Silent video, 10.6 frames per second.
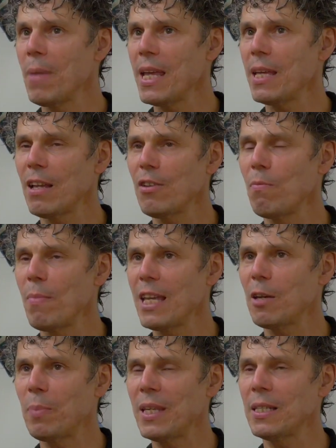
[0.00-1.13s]
make that you
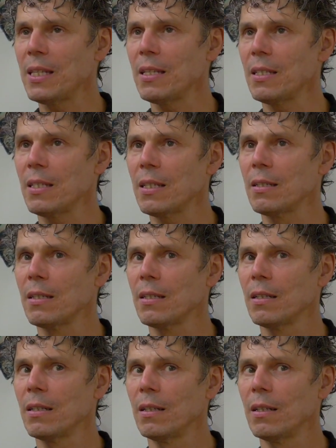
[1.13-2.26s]
make pieces
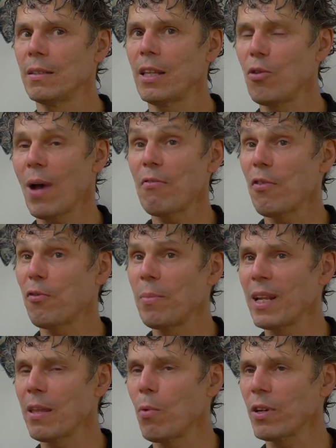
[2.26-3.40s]
that you have a
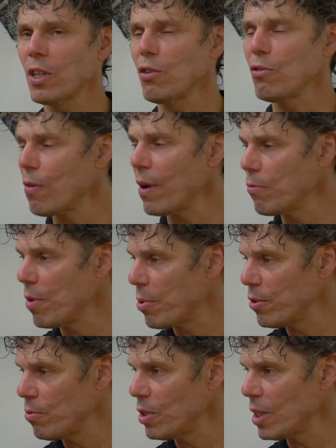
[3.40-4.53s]
formula that works and you try and
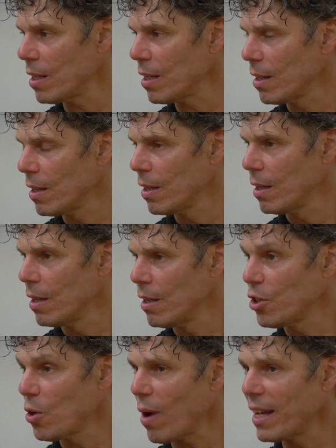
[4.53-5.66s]
reproduce it. Mm-hmm.
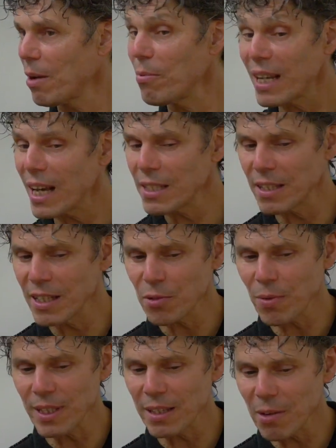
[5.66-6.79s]
So, and I realize in this
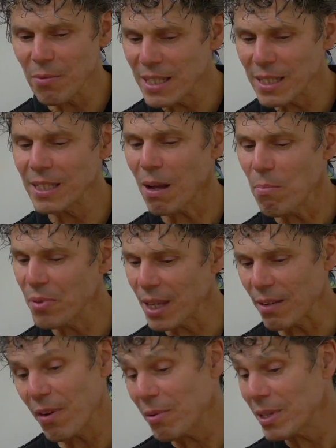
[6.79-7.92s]
one that there is
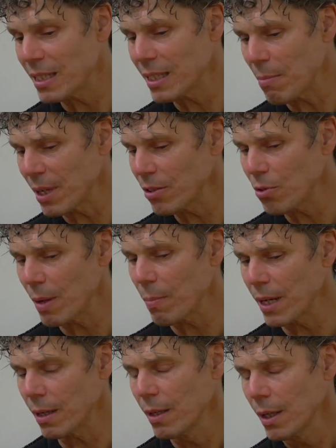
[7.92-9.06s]
something very similar to it, yeah.
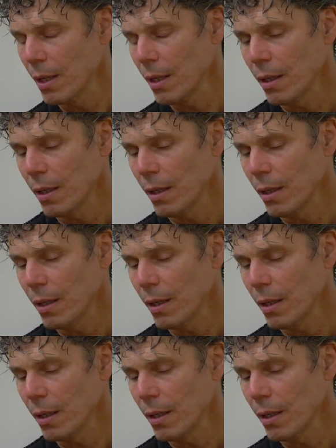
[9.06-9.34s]
but. Uh,